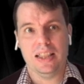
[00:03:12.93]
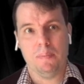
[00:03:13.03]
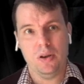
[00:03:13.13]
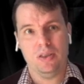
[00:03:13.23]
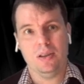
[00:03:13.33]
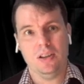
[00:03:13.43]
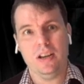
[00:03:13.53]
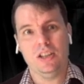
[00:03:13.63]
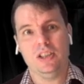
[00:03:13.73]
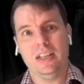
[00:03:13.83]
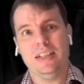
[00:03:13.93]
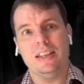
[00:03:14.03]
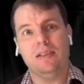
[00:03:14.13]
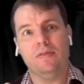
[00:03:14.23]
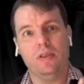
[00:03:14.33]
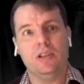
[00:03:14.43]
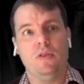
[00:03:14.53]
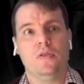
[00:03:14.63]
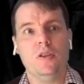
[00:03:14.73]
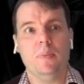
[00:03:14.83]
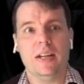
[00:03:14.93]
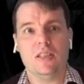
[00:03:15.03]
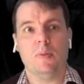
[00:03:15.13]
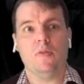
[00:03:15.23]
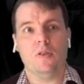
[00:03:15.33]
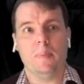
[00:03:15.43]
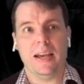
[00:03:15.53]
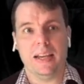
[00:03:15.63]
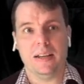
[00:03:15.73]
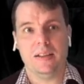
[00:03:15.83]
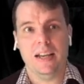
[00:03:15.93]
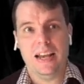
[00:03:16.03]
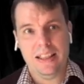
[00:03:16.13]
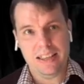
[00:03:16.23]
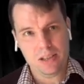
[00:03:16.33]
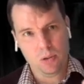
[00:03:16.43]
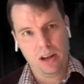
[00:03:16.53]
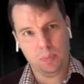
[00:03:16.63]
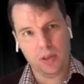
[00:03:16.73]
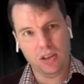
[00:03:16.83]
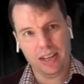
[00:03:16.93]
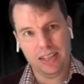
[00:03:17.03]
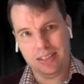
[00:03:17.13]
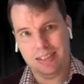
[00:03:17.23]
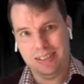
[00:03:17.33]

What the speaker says: and then put the cookie sheet in the fridge for a few minutes before baking. This will help the cookies